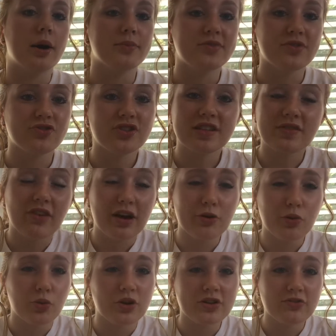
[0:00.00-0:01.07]
So just find
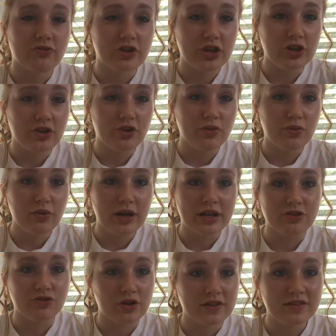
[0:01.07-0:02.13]
what works for you,
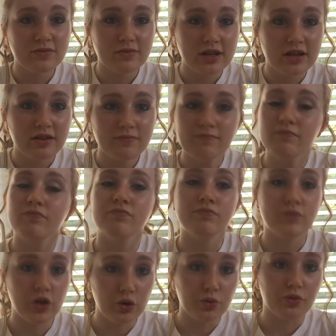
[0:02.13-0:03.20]
and trust me,
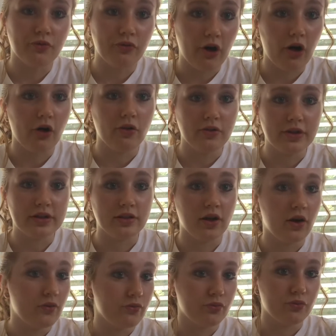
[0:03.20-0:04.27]
you will fall in
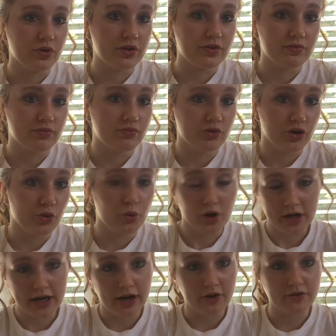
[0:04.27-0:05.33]
love with your
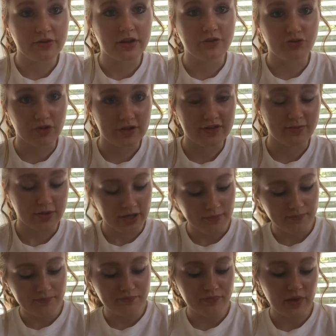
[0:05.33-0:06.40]
workout. Trust me,
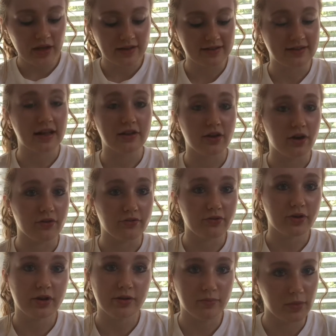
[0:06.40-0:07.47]
because I love
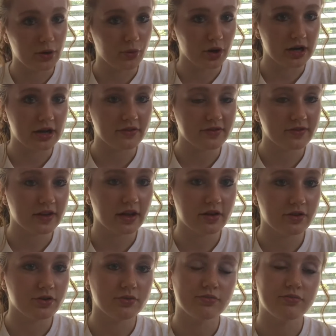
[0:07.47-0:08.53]
my workouts that I
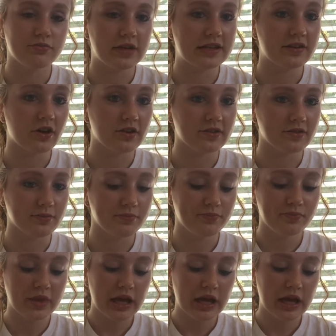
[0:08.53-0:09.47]
do. It's awesome.